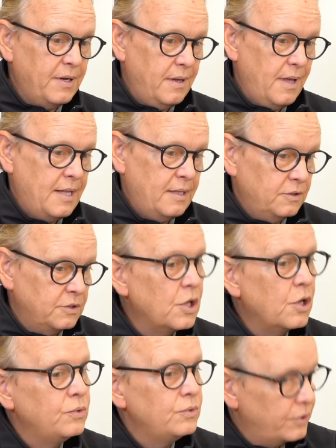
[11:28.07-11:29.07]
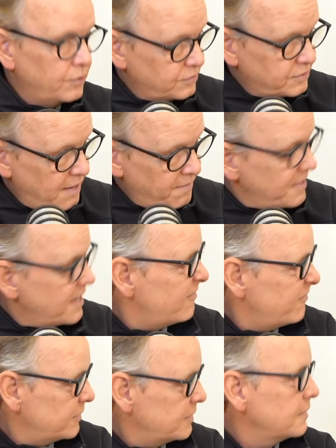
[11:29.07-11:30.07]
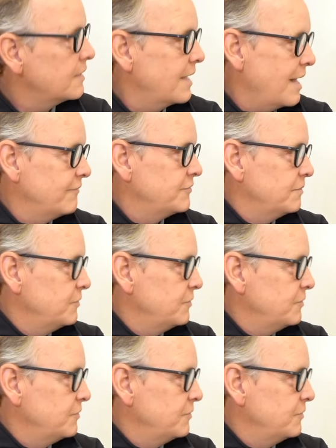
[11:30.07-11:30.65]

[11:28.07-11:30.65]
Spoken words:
and low dose epinephrine can have some